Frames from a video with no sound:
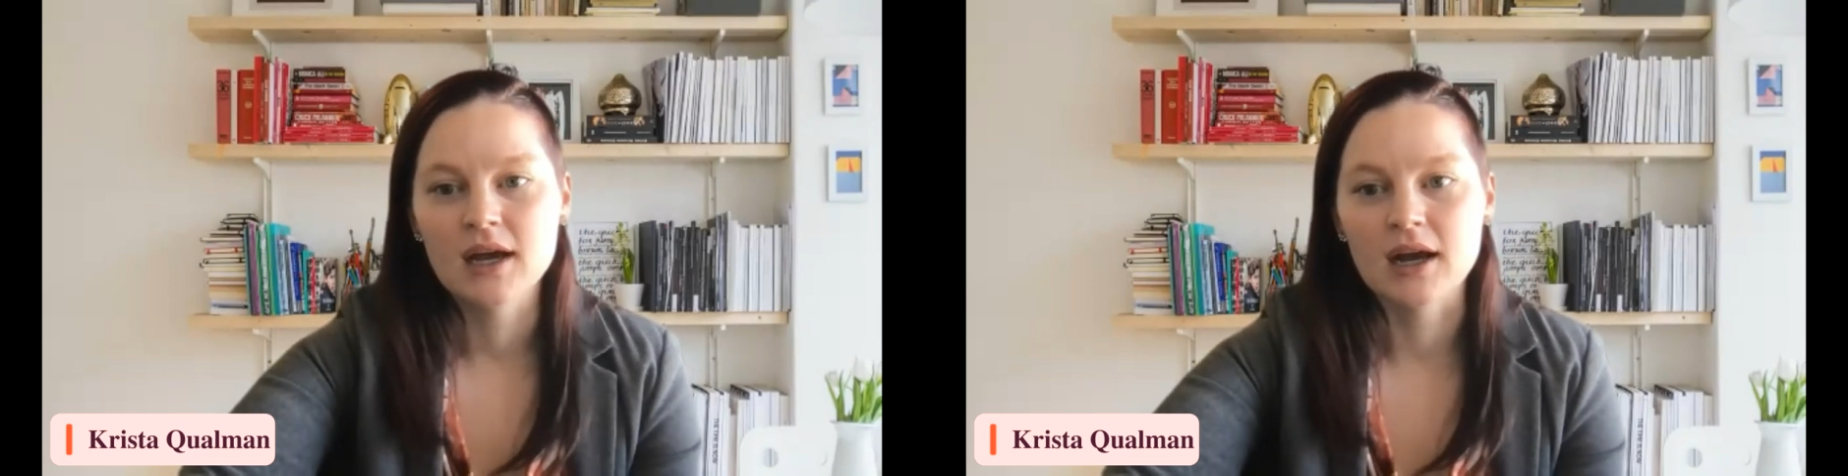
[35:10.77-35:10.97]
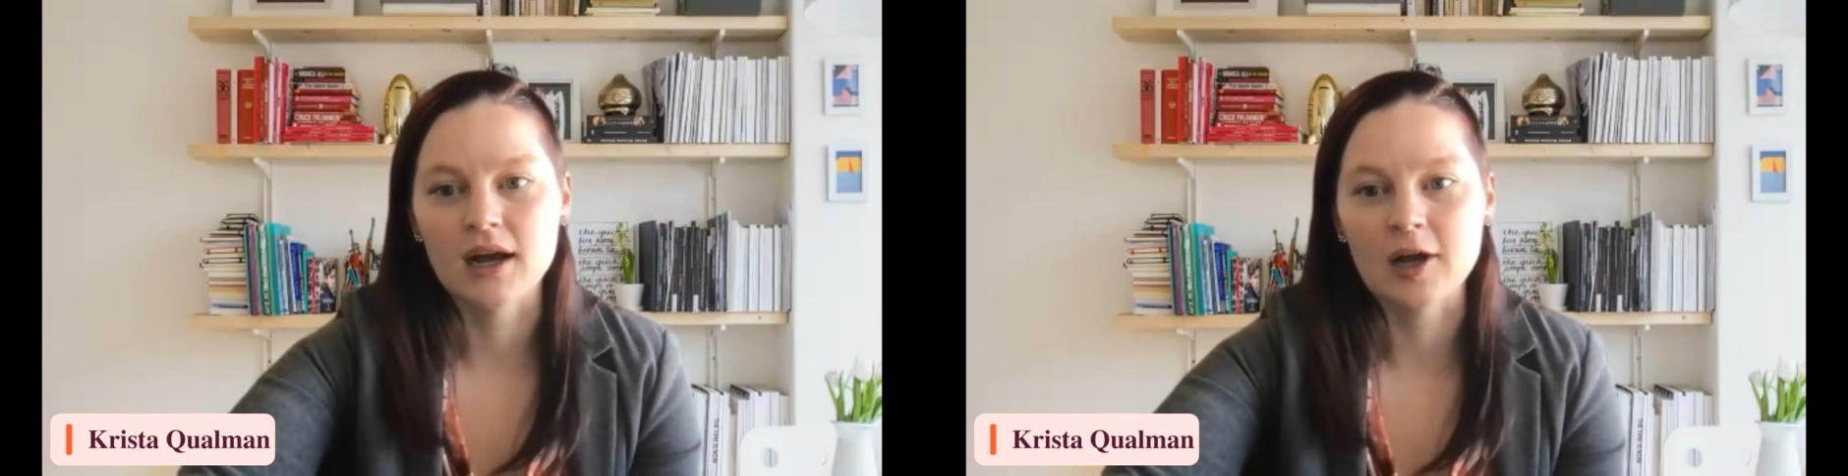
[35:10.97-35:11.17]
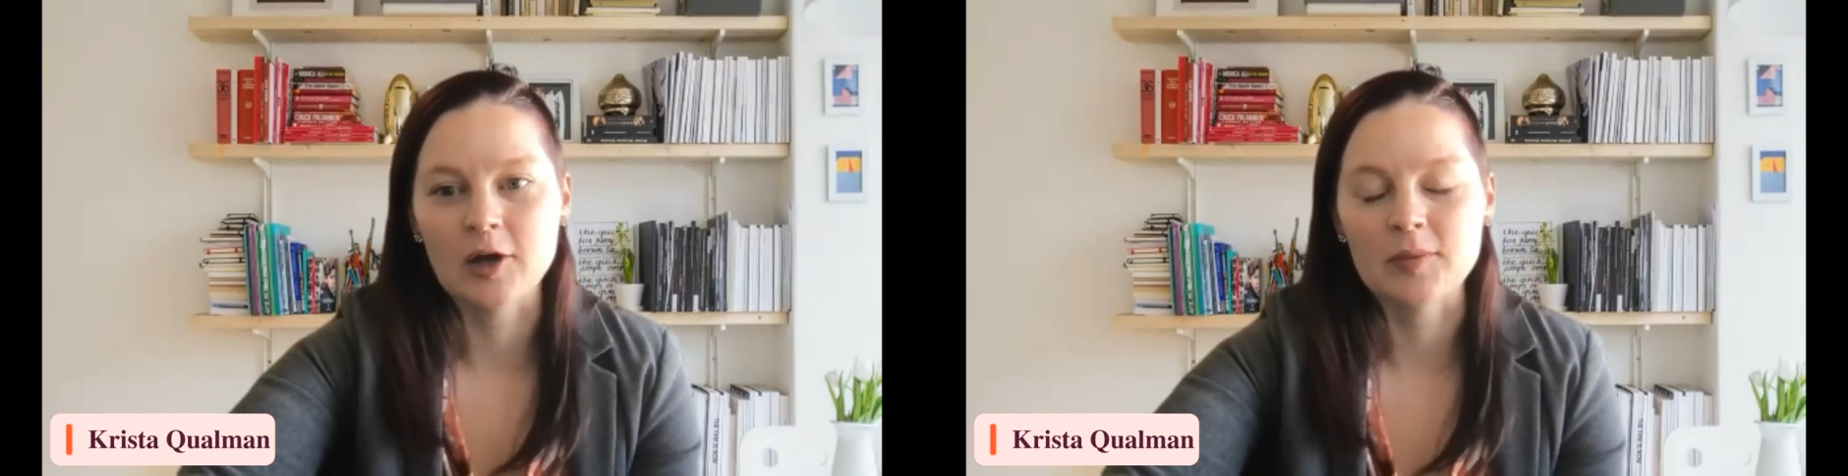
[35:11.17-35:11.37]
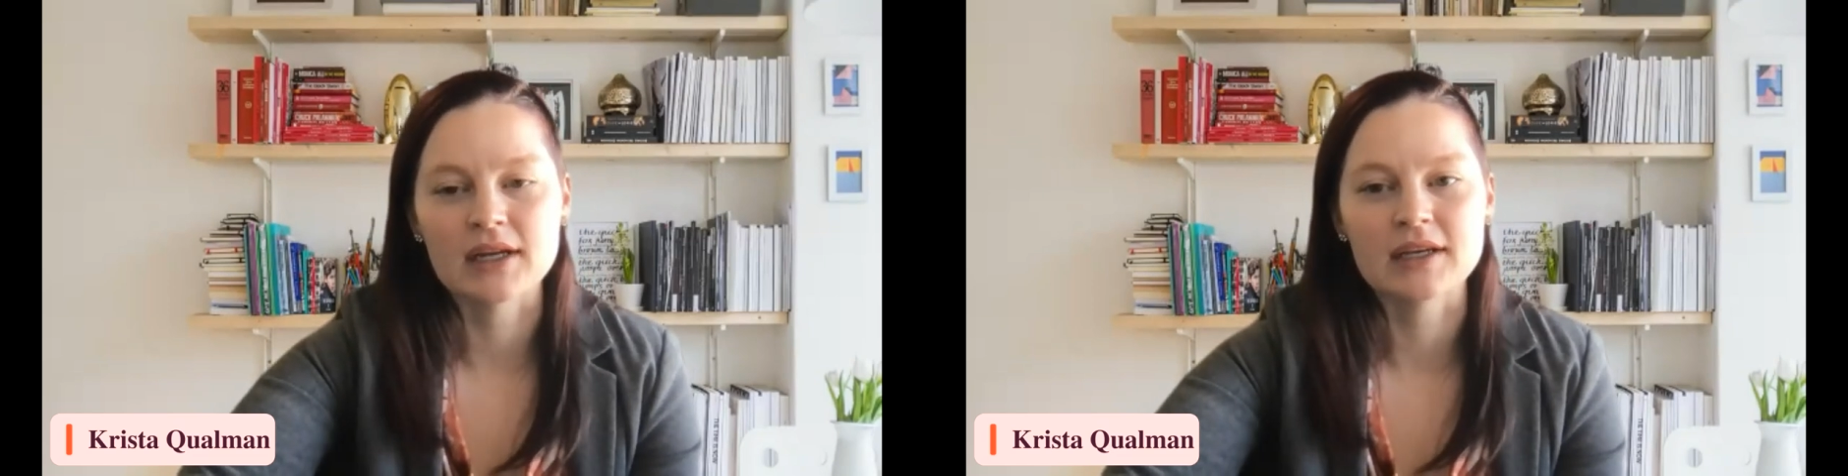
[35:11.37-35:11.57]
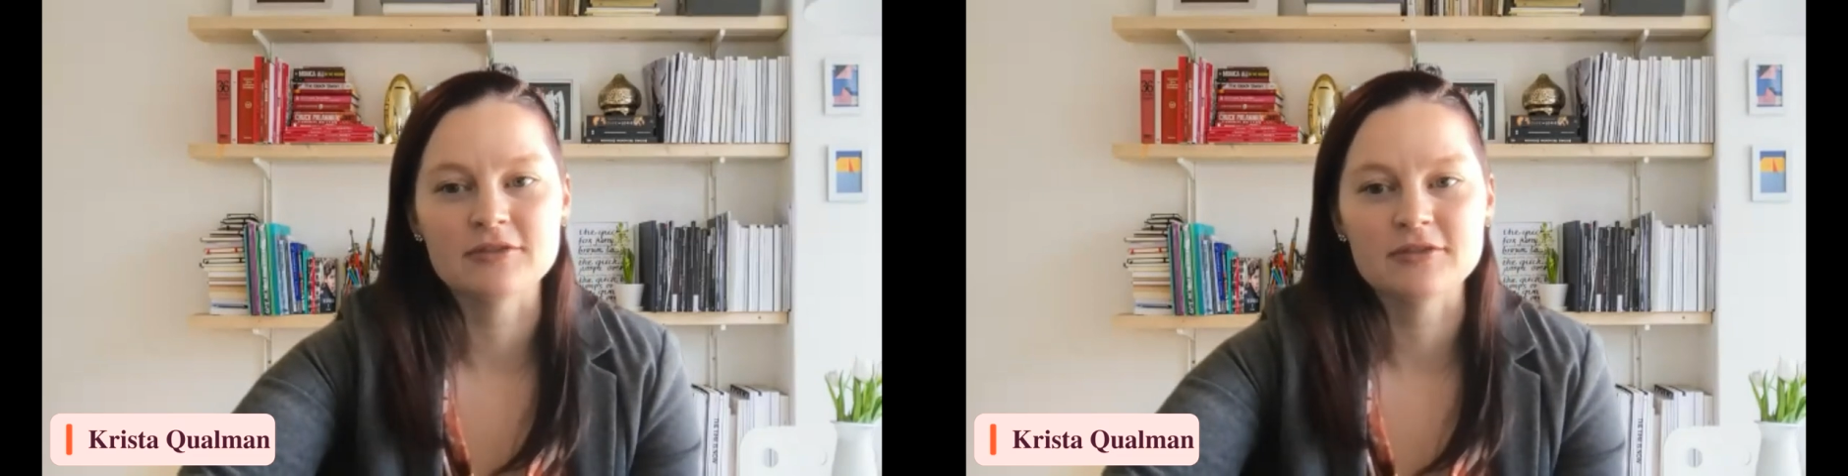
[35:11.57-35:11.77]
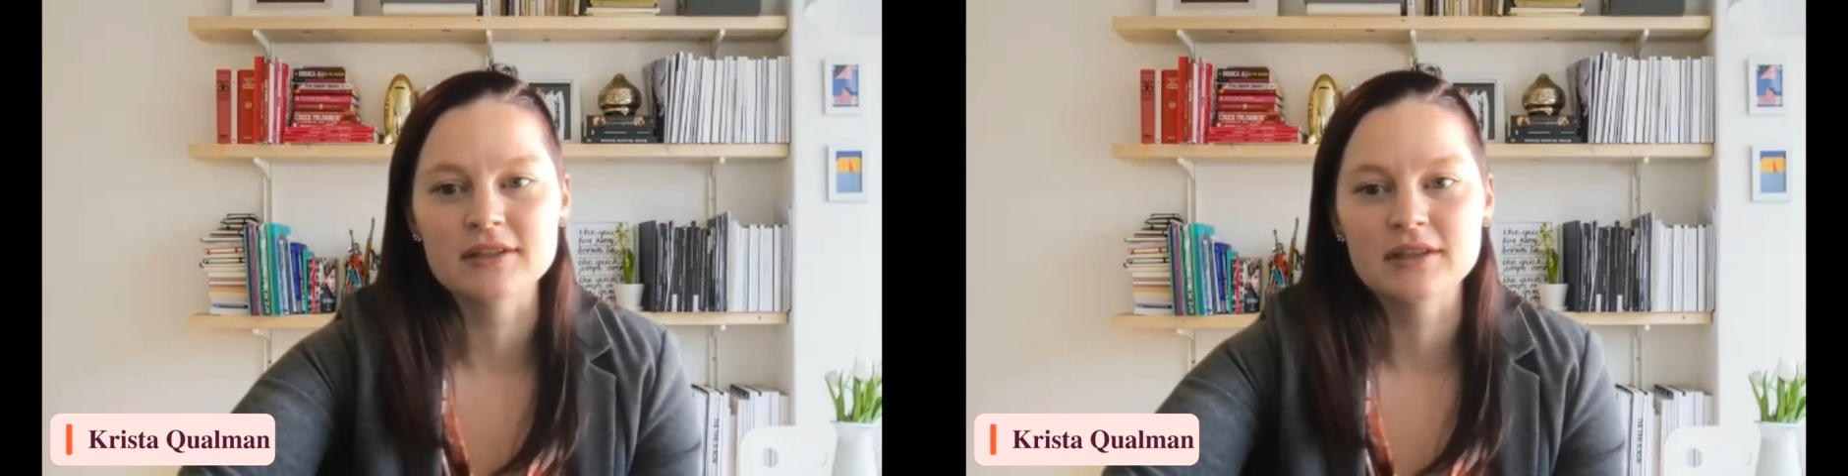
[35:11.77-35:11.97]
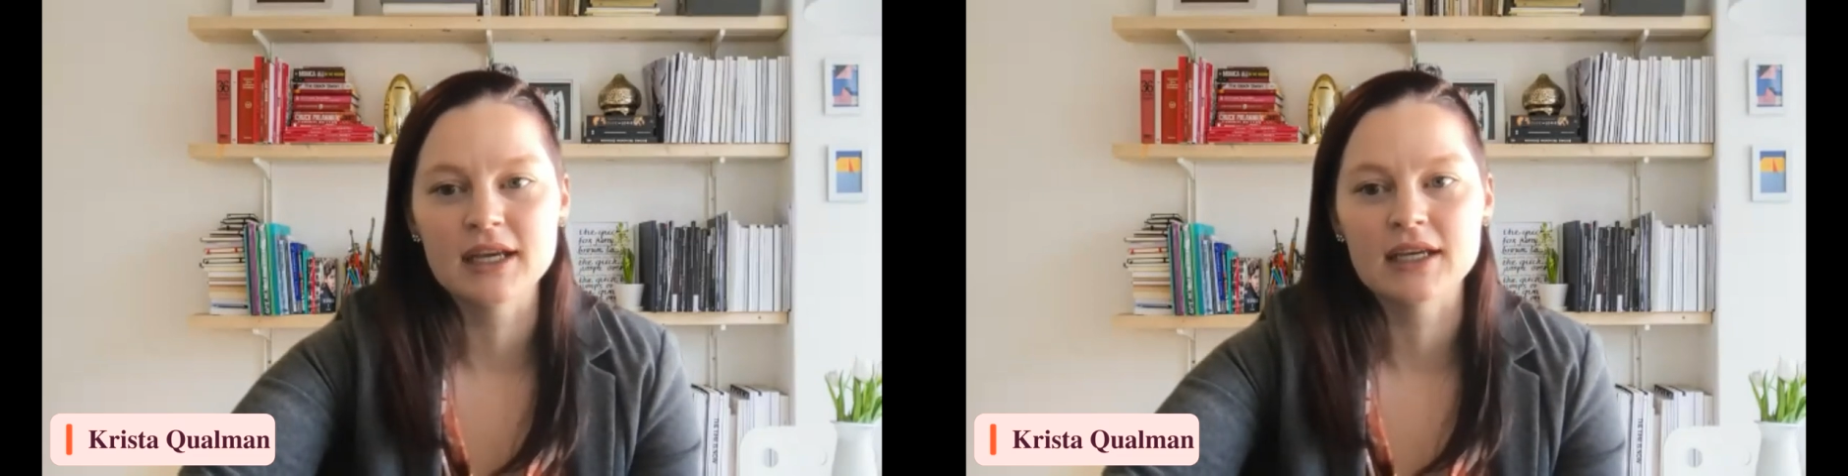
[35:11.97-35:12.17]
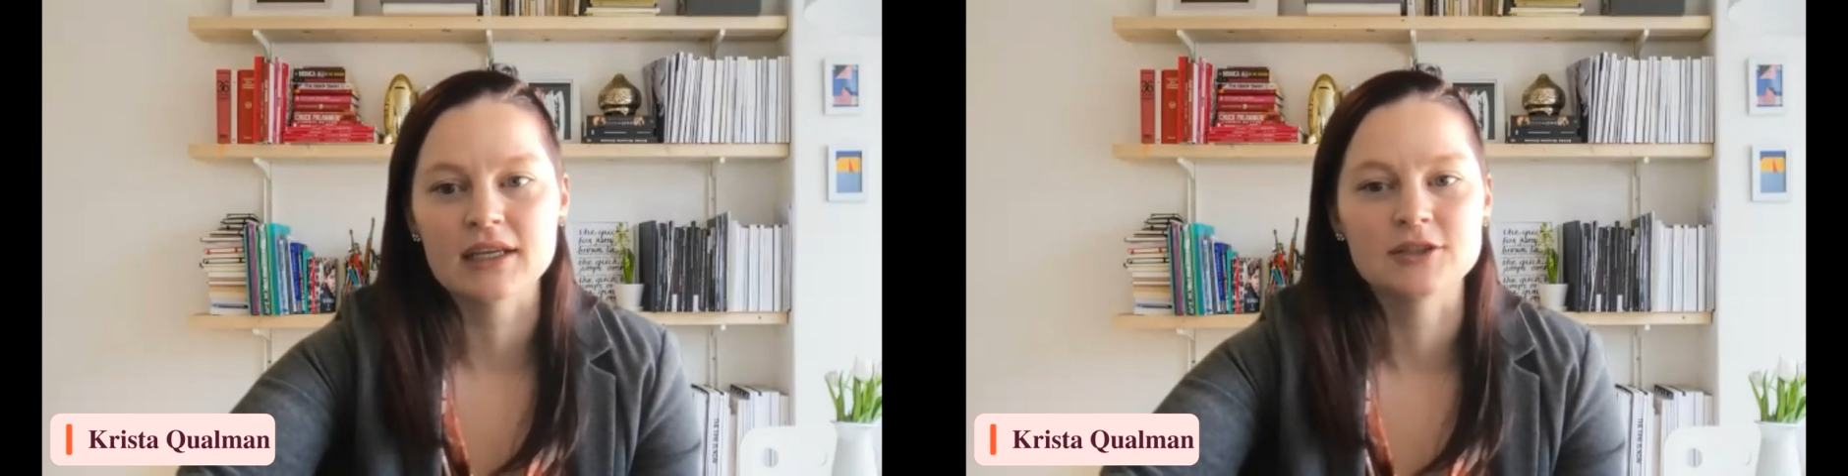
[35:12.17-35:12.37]
And I feel
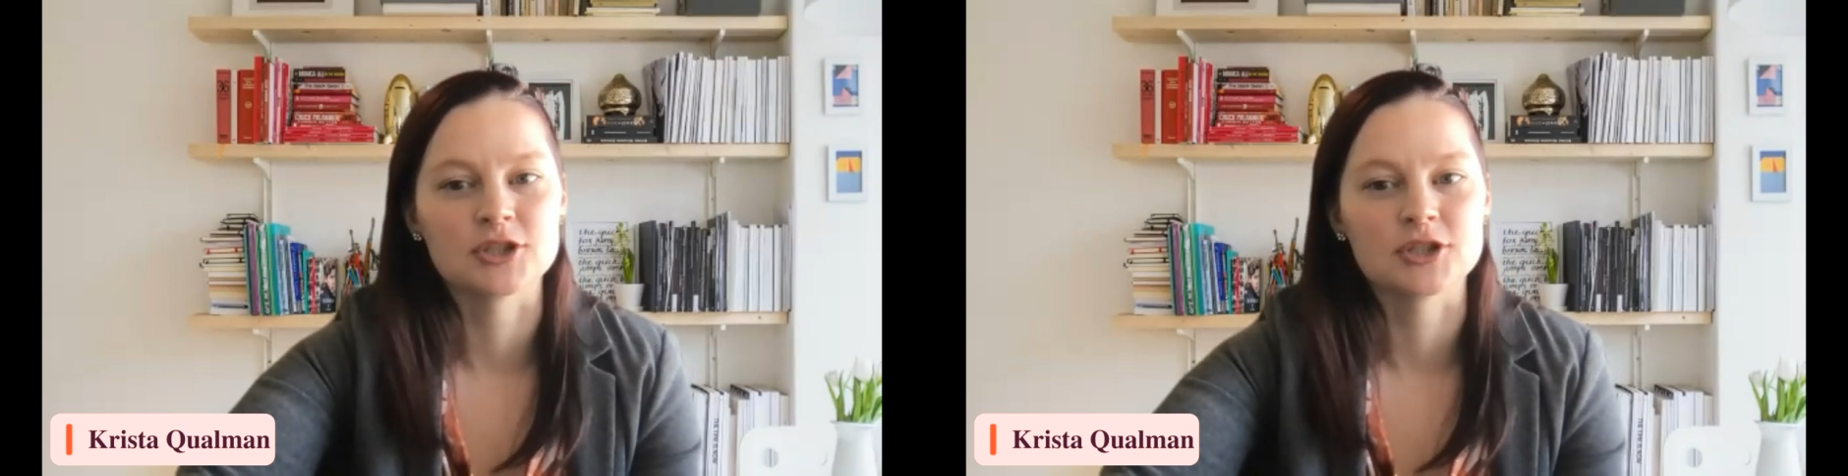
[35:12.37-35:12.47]
like in